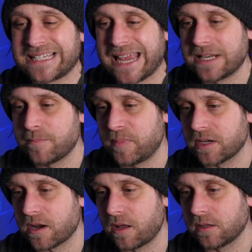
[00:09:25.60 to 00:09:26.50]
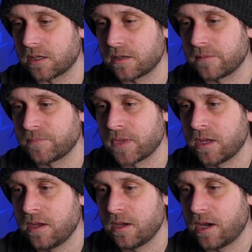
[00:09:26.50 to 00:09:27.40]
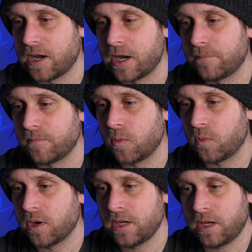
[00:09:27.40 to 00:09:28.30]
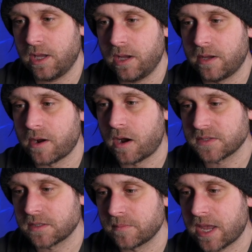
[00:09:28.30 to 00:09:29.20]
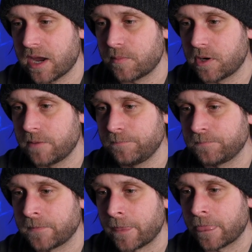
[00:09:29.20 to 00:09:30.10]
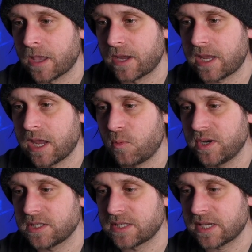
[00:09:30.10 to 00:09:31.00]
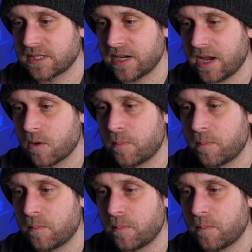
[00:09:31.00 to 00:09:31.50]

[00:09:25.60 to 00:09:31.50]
10-bit color. Um, what an awesome camera! I can't wait to test it out.